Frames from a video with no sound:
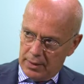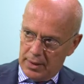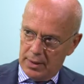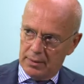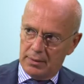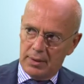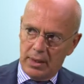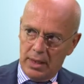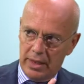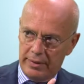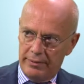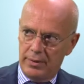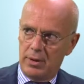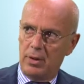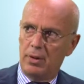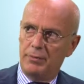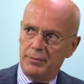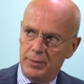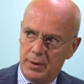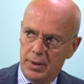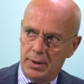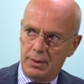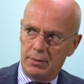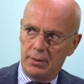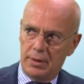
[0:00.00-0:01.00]
at the level
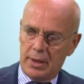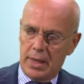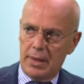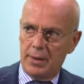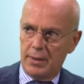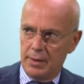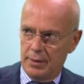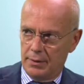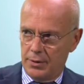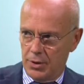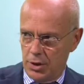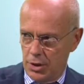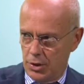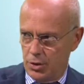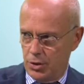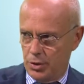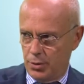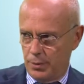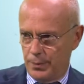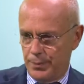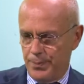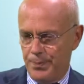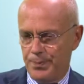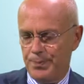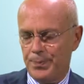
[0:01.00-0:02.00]
of the target
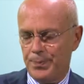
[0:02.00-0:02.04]
tissue.